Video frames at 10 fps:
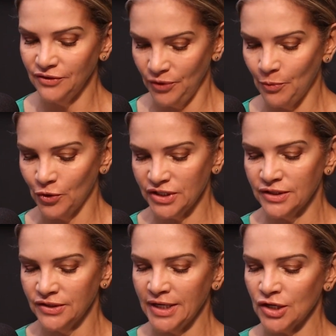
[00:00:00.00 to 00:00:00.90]
Reporting
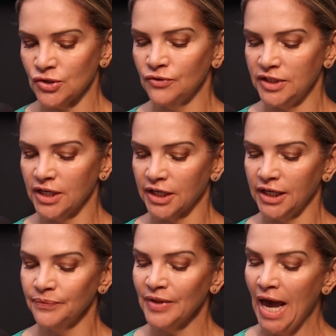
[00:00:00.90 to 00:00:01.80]
International,
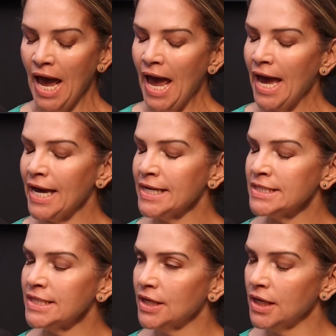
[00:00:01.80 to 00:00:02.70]
DRE.
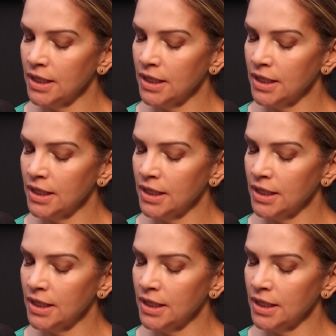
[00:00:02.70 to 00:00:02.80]
And